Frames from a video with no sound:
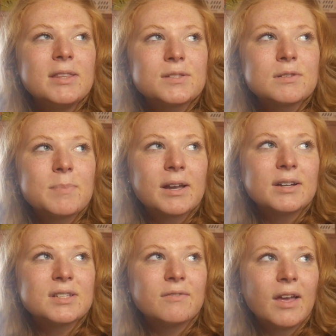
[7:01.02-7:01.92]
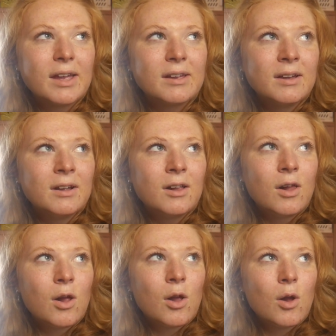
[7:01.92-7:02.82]
this was because of like
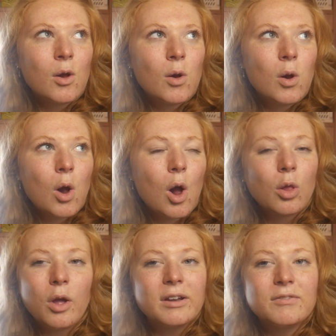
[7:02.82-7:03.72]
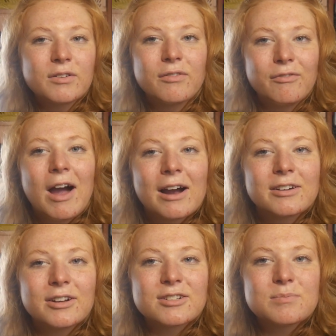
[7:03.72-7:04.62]
a lot of different
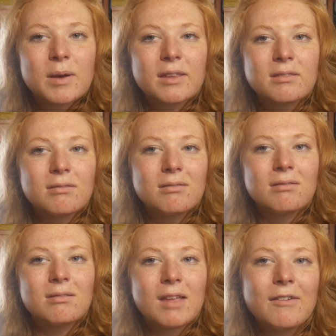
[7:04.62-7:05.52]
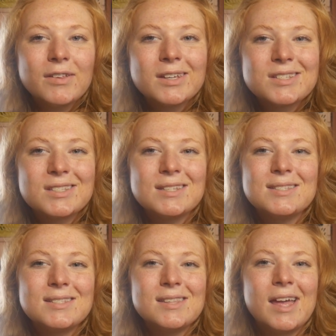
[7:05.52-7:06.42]
factors, but I feel like
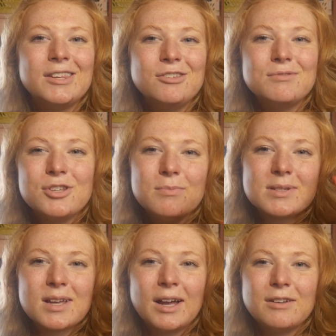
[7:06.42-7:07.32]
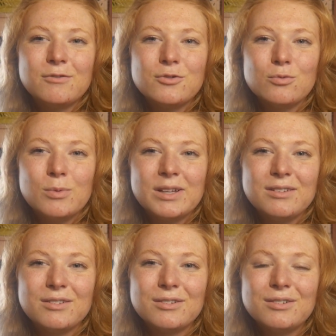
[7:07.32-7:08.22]
since then, YouTube has kind of
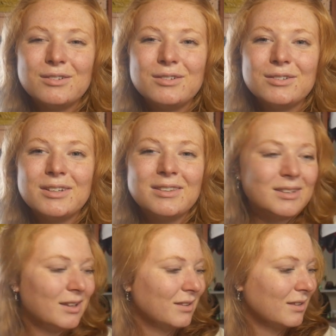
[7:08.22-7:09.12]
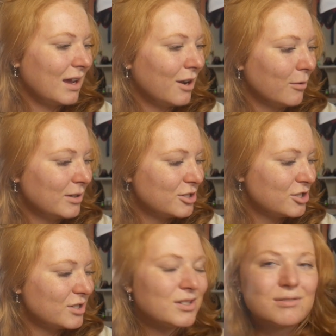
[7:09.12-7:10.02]
dwindled, and then now it's
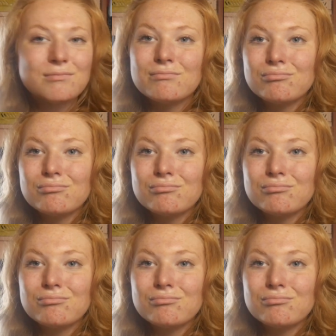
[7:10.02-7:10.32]
just